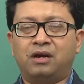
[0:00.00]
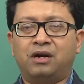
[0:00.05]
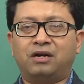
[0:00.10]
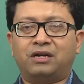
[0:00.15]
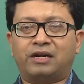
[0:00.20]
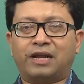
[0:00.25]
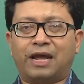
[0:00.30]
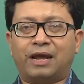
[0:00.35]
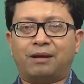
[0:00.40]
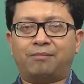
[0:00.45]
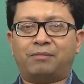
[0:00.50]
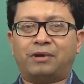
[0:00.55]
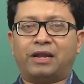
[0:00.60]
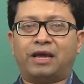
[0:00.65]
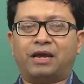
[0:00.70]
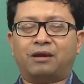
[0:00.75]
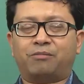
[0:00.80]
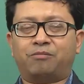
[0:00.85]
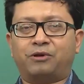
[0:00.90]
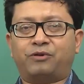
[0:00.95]
time
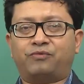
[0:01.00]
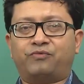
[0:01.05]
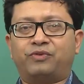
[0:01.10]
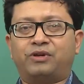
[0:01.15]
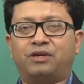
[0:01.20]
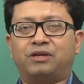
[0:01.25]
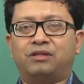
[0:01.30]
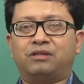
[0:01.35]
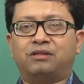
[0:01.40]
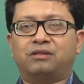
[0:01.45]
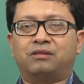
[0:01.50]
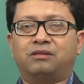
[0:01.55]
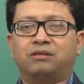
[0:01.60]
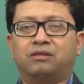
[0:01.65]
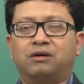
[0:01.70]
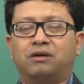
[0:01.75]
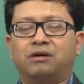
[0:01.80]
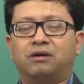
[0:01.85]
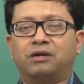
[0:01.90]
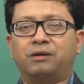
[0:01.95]
lag between
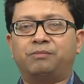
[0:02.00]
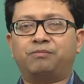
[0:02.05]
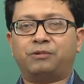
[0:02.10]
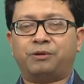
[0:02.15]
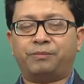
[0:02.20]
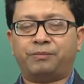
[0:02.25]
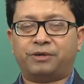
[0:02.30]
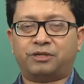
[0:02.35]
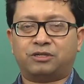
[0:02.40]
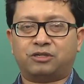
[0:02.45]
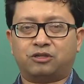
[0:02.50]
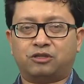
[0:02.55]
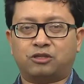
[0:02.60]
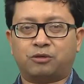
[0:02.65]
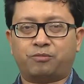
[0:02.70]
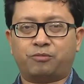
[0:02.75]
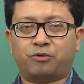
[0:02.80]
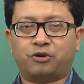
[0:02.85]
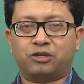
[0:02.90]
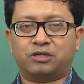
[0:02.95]
the implementation of the
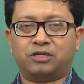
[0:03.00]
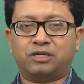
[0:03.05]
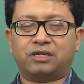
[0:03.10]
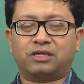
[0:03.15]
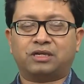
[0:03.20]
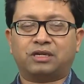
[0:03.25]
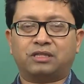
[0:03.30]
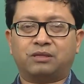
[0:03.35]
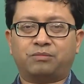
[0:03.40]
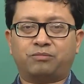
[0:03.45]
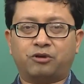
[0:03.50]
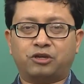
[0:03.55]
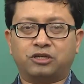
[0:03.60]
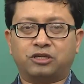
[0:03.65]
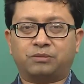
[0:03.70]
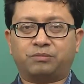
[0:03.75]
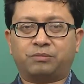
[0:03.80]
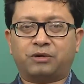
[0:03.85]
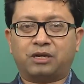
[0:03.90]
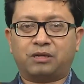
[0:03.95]
project and the
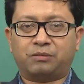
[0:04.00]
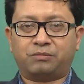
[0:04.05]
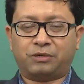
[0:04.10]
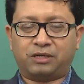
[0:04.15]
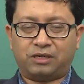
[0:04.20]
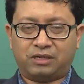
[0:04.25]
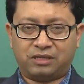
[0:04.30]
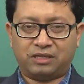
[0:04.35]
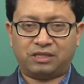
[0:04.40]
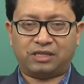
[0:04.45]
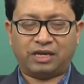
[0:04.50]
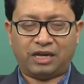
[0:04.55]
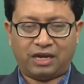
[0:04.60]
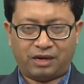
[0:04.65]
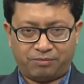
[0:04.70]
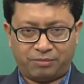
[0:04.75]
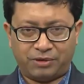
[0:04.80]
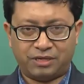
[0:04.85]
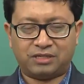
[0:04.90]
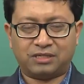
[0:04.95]
project management, there
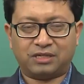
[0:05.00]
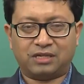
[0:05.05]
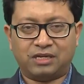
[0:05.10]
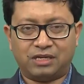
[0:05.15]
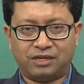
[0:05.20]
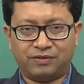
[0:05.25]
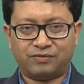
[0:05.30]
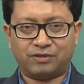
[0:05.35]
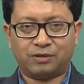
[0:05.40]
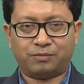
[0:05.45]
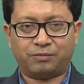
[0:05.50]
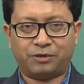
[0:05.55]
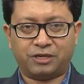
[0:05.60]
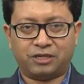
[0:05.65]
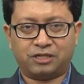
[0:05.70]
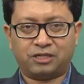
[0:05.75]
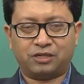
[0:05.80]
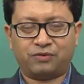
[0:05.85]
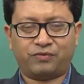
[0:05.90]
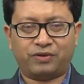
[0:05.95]
basically gives a
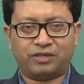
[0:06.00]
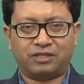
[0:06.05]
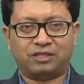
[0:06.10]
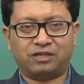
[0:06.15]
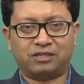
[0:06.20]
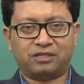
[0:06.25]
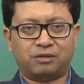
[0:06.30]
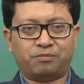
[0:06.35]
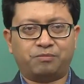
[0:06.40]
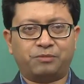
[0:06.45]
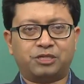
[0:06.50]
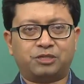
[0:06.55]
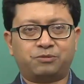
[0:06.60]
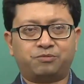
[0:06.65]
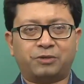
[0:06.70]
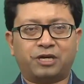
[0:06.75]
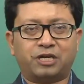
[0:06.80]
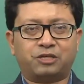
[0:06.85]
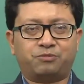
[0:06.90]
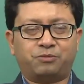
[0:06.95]
picture where there is a
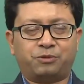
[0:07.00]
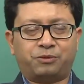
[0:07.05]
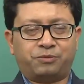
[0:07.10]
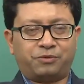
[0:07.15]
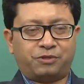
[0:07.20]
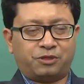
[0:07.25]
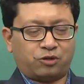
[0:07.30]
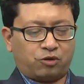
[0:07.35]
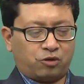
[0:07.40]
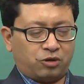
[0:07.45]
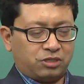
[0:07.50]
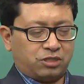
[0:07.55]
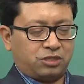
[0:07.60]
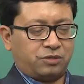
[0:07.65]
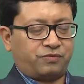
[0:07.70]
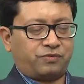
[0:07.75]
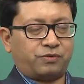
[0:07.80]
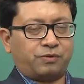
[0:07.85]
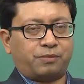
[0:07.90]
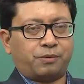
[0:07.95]
mismatch between the
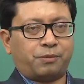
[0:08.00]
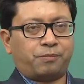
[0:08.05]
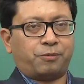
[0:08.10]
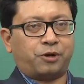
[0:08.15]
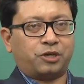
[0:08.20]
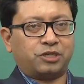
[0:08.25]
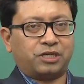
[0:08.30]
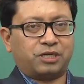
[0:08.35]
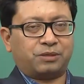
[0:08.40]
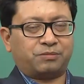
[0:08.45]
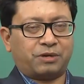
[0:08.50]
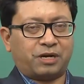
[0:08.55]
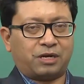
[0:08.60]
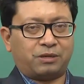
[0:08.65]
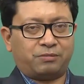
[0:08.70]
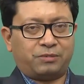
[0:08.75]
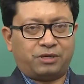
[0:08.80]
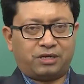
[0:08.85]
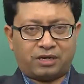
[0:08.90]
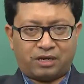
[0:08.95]
concept of a project
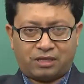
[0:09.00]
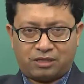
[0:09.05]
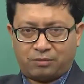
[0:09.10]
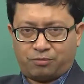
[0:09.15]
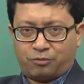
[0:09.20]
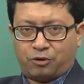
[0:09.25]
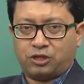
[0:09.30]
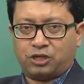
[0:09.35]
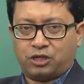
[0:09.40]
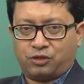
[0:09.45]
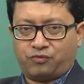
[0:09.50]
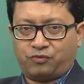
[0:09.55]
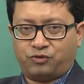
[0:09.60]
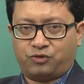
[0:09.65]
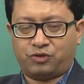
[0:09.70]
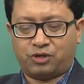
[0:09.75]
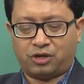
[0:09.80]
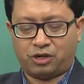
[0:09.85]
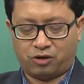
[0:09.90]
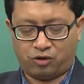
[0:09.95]
management and the project
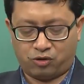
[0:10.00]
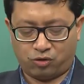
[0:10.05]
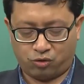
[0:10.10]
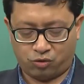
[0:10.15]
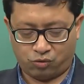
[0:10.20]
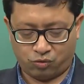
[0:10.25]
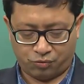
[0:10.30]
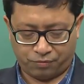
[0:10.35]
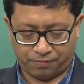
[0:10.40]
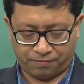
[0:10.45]
which you are going to do.